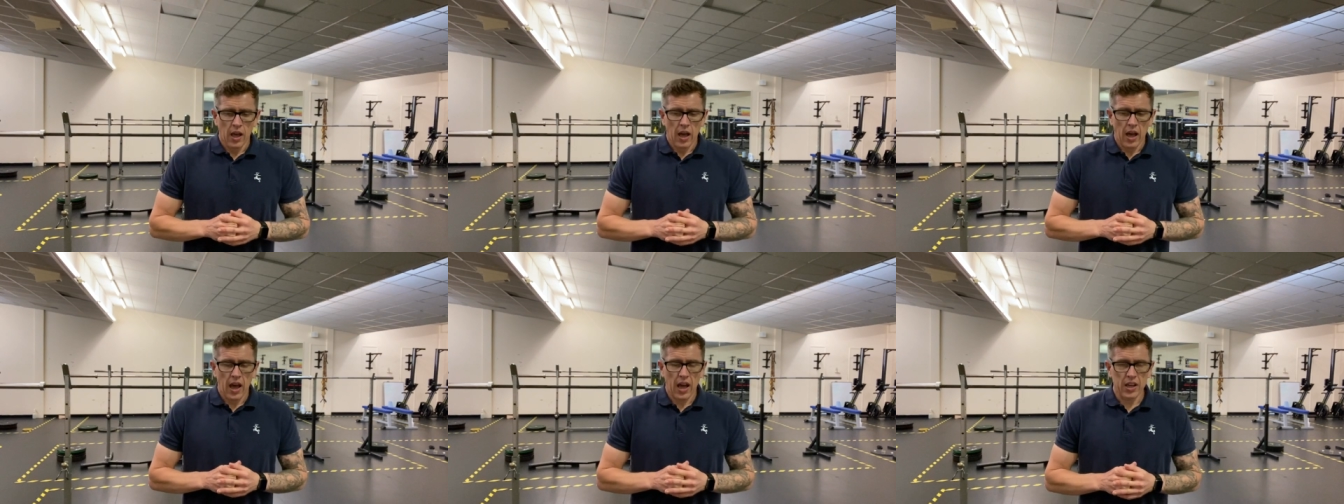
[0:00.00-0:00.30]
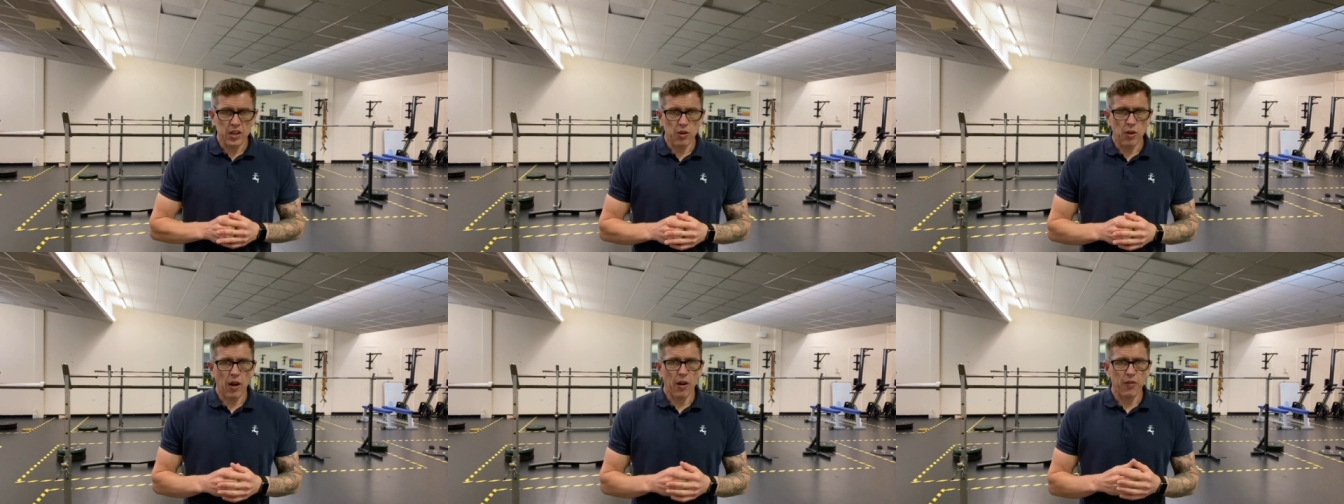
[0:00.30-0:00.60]

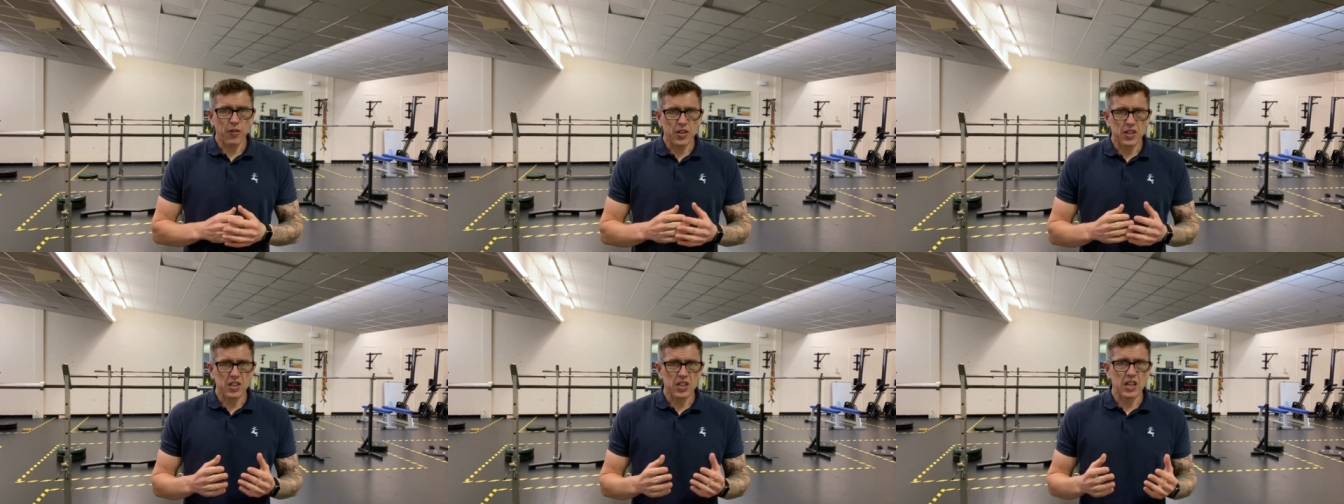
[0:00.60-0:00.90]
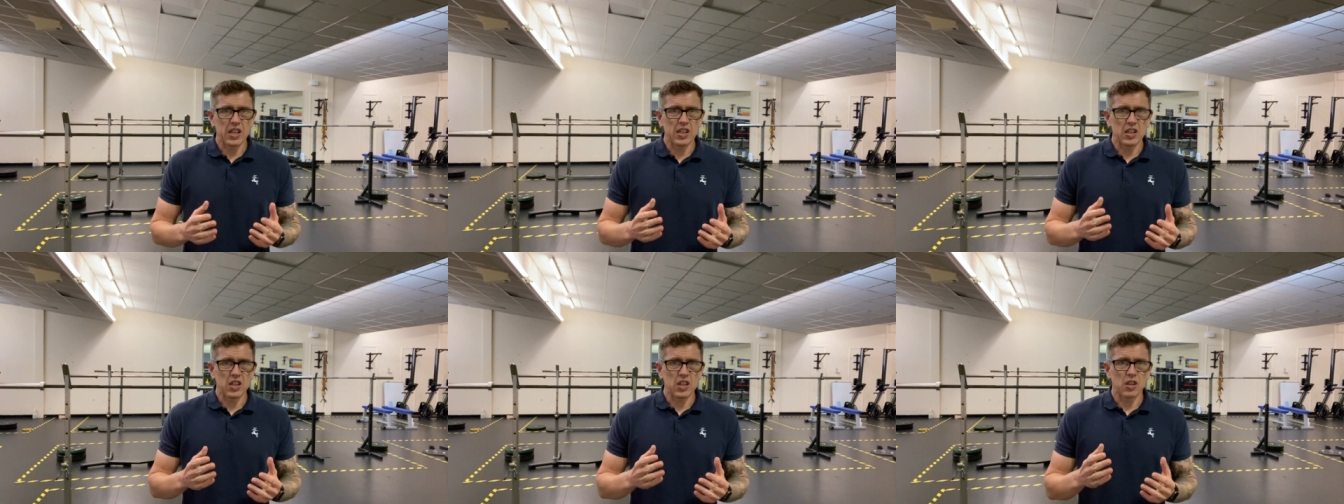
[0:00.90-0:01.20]
And you have the
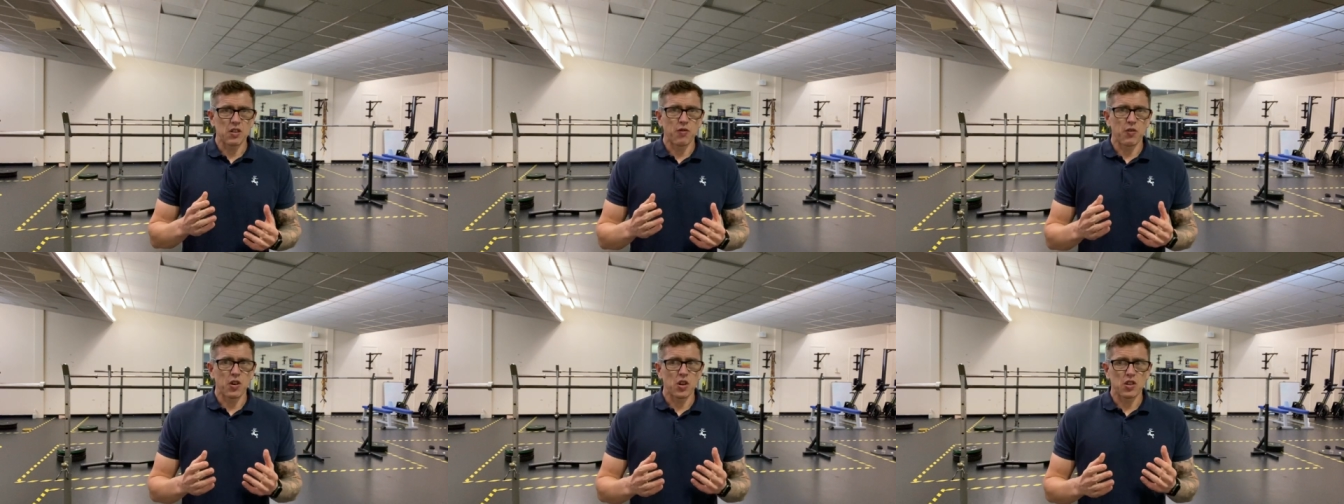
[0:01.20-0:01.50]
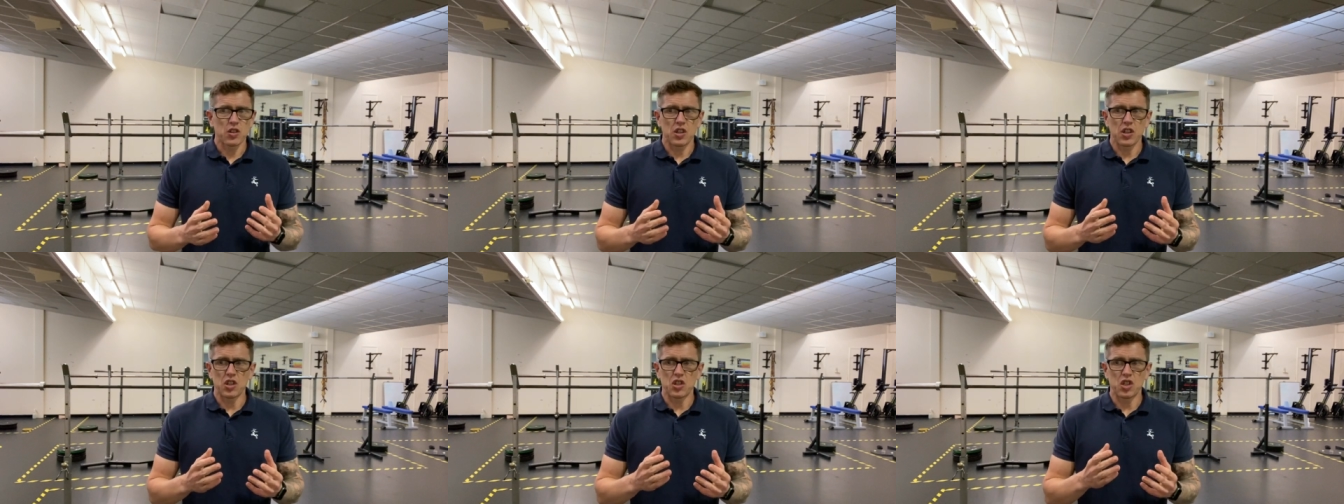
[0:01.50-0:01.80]
seniors
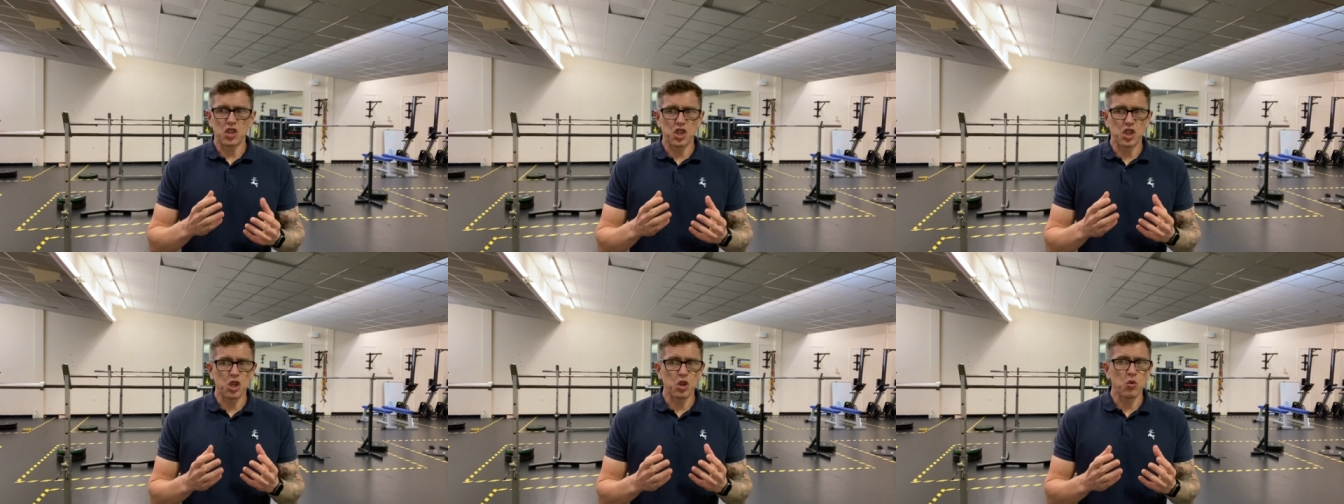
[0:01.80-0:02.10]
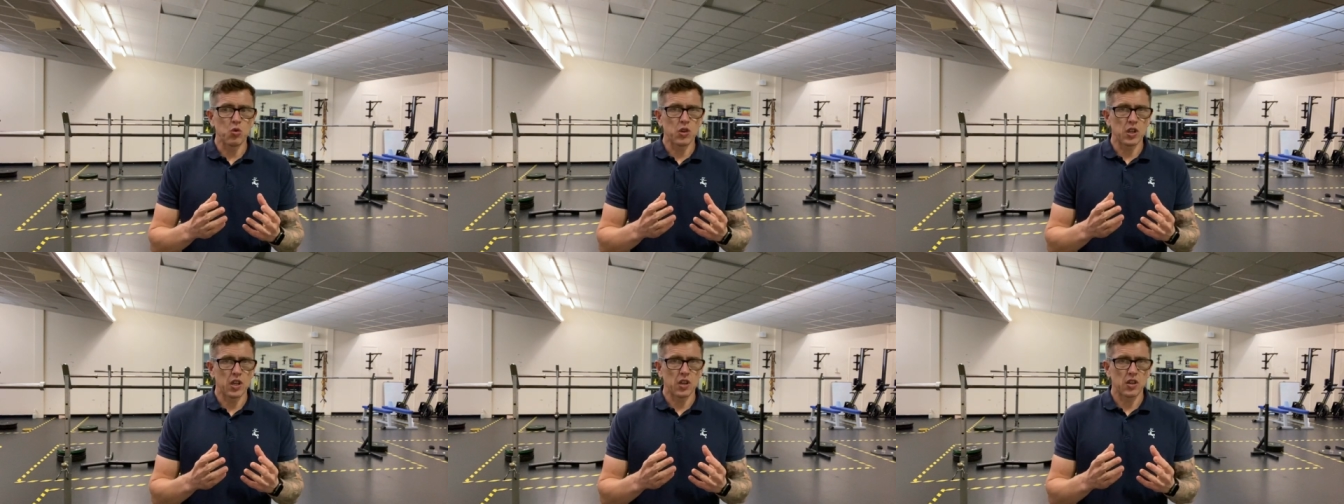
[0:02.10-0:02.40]
versus
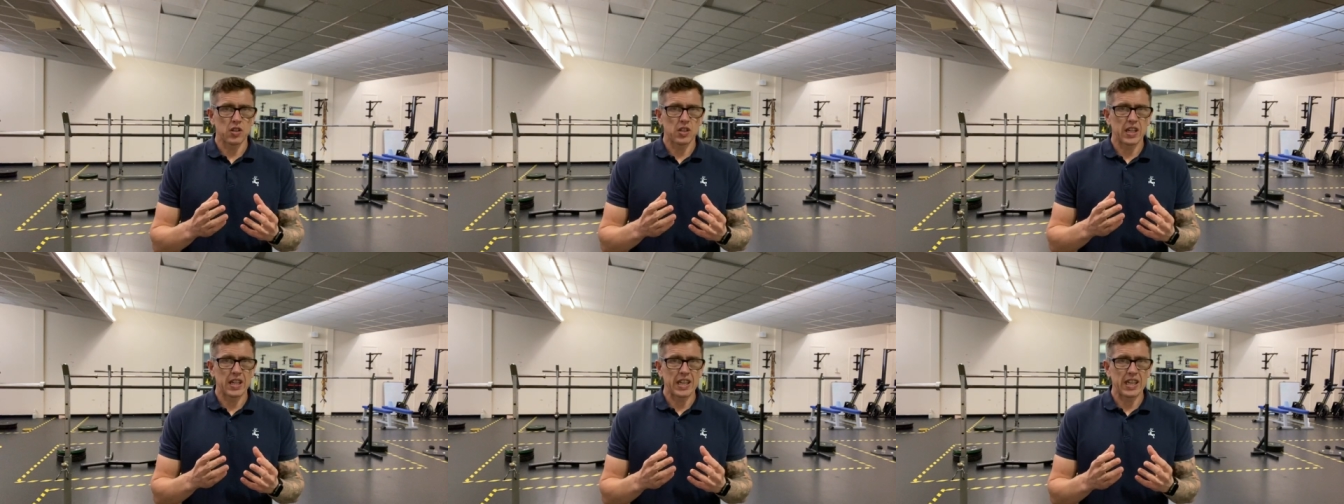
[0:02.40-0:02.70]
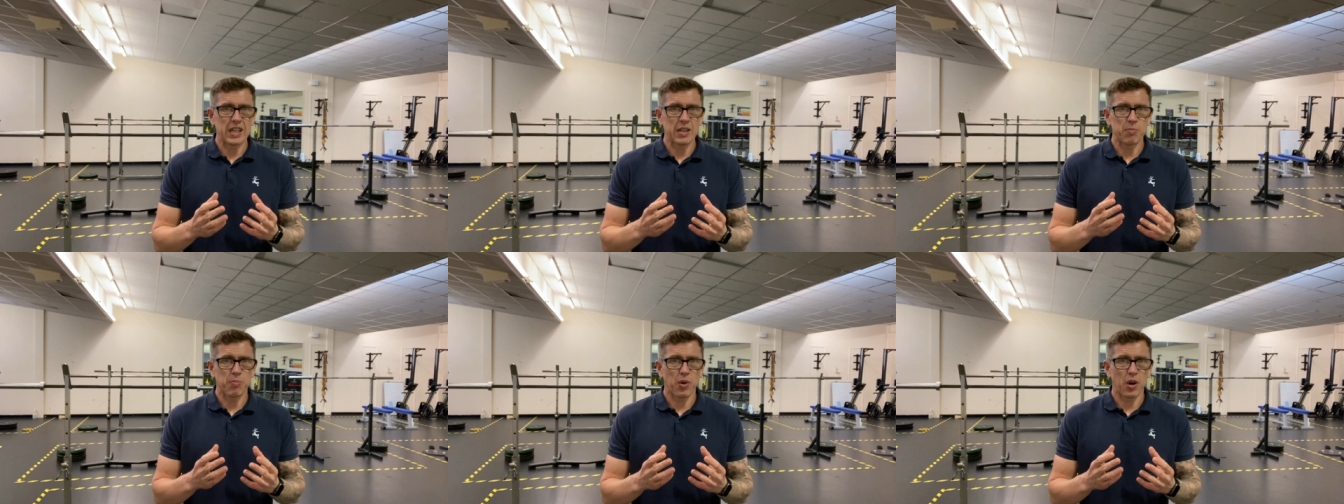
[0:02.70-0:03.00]
juniors
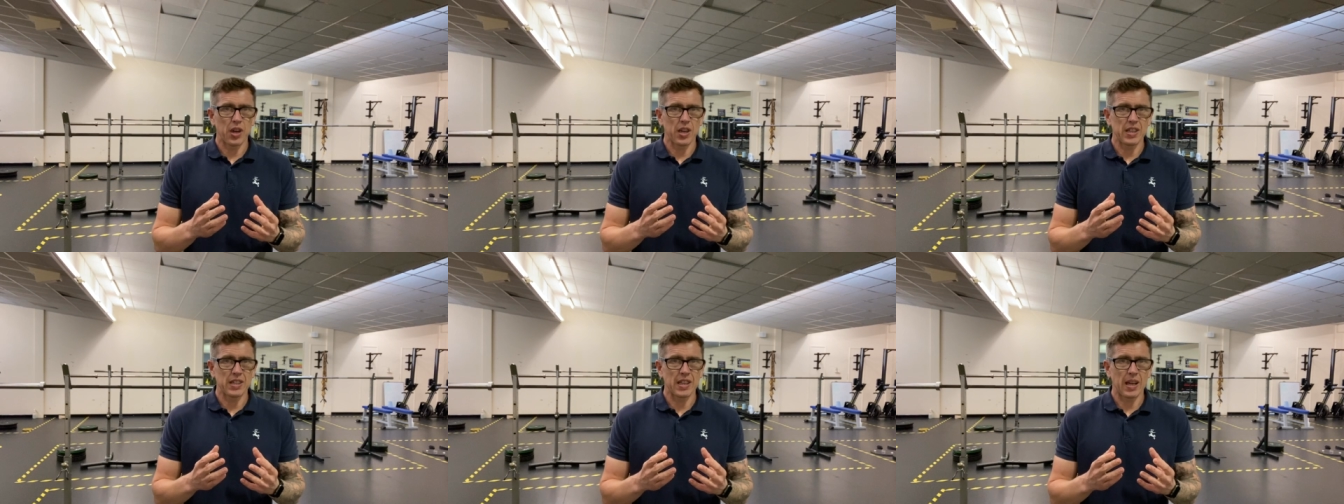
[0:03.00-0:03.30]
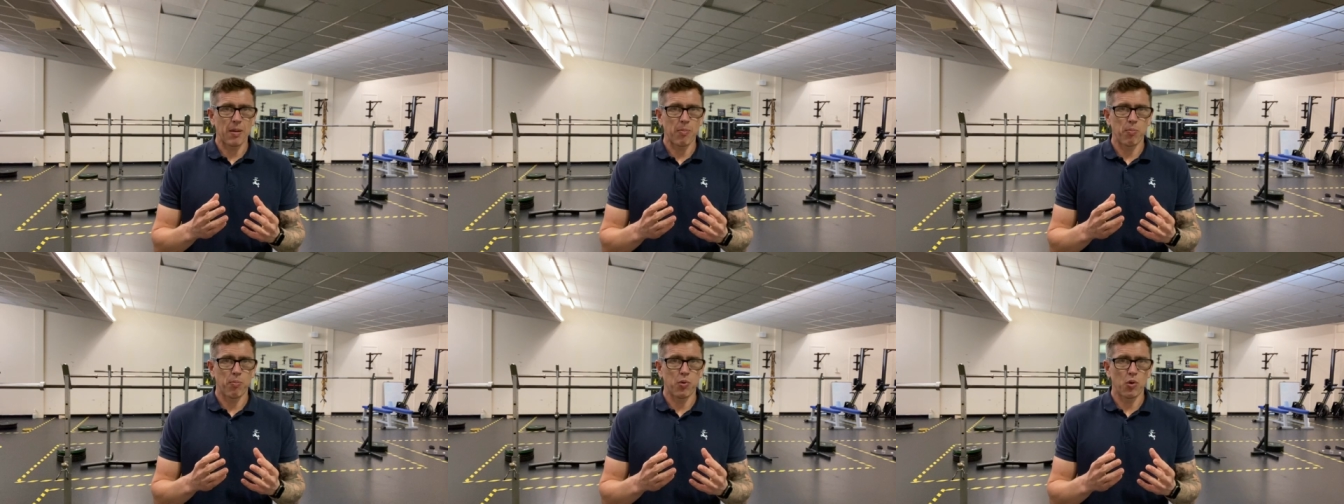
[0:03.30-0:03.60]
lead by
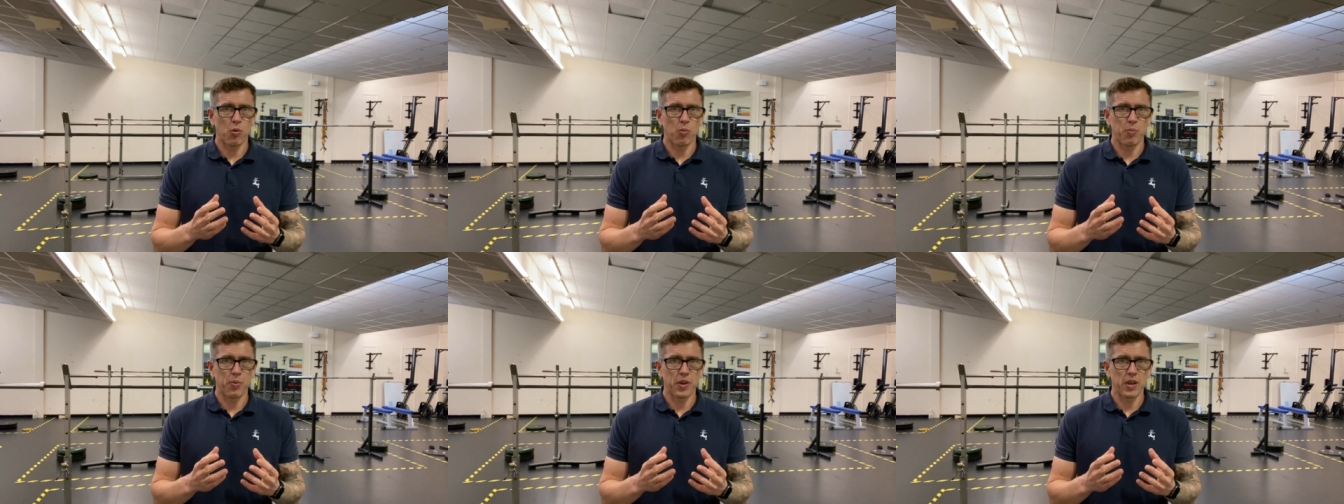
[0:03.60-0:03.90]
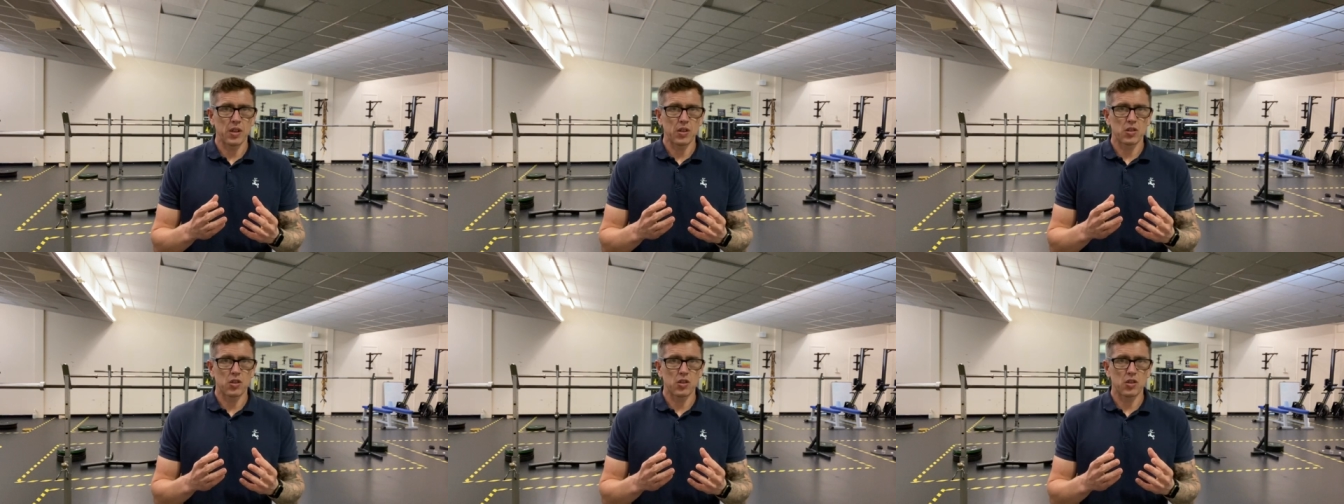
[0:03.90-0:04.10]
example piece.